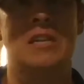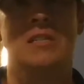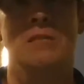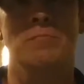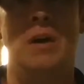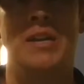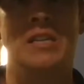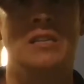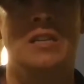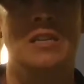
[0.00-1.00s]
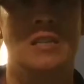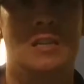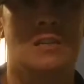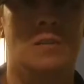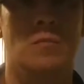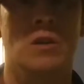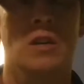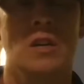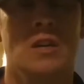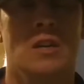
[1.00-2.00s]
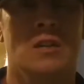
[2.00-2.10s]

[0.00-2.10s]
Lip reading: He's got some buddies that he does some